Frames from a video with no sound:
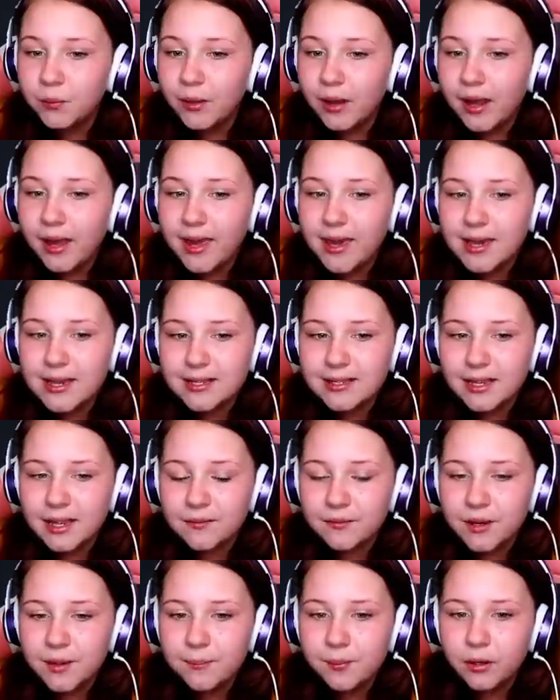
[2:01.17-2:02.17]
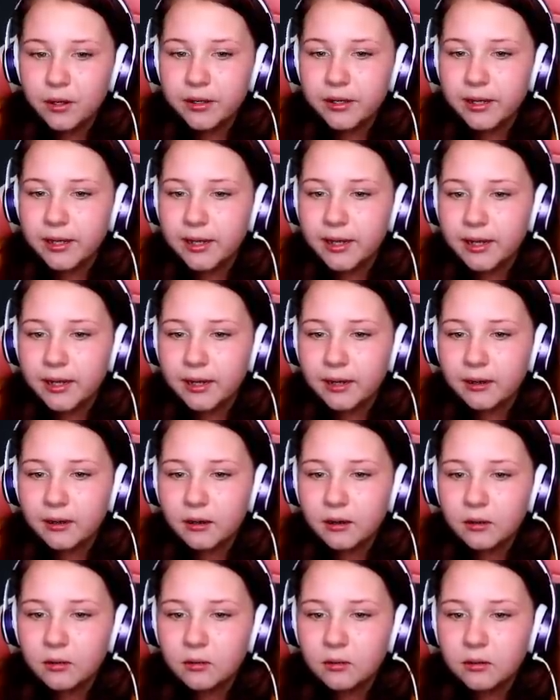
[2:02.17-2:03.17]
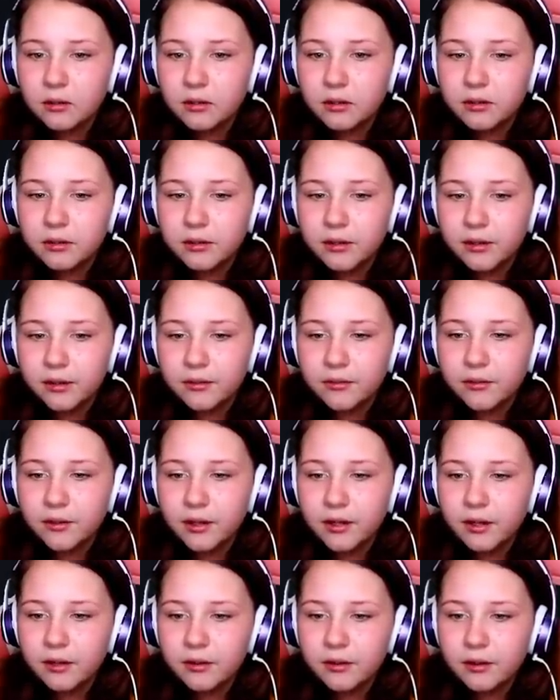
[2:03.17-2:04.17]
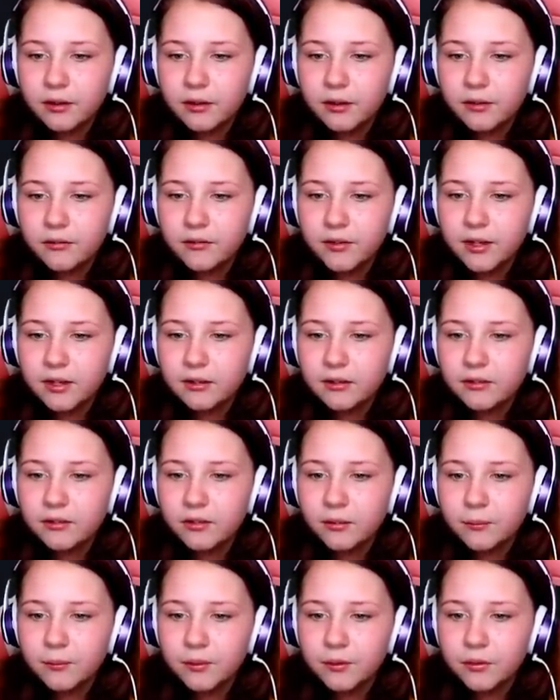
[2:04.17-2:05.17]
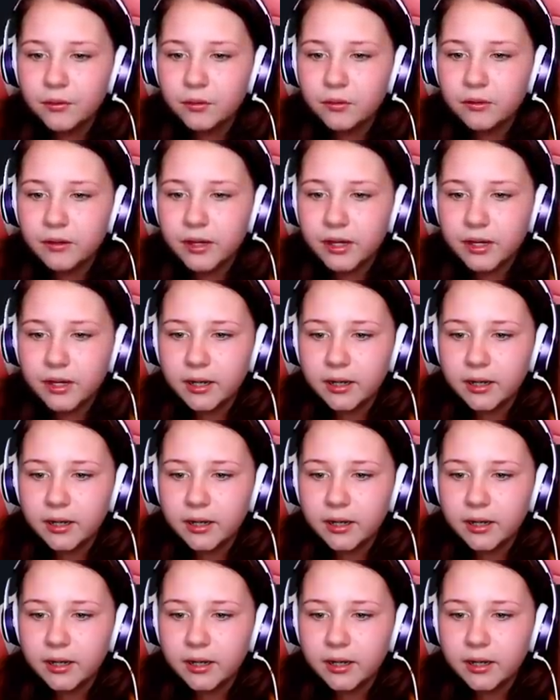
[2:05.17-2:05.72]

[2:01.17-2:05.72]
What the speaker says: one house? Where is everybody? Oh goodness, I don't know. I think someone's already